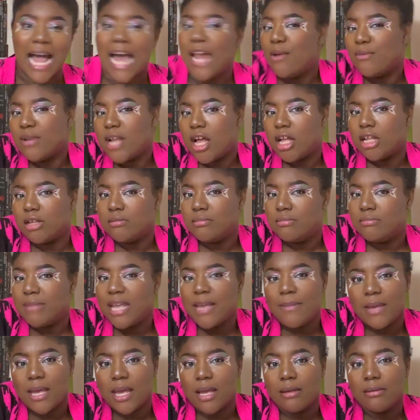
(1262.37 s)
I don't know,
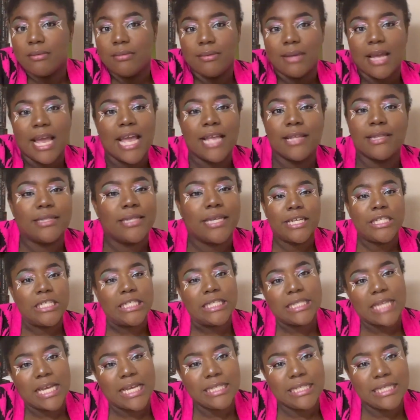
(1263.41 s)
maybe it
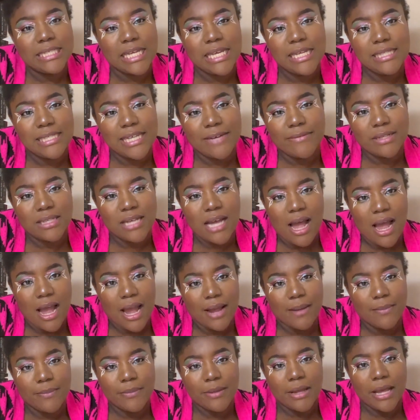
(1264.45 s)
just eats every
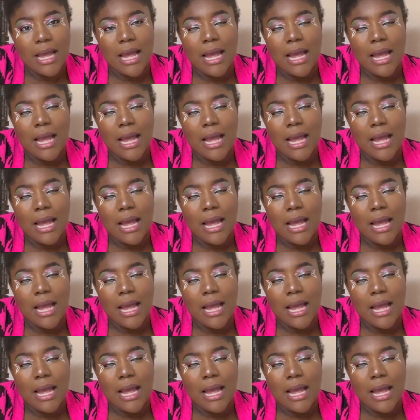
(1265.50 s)
time.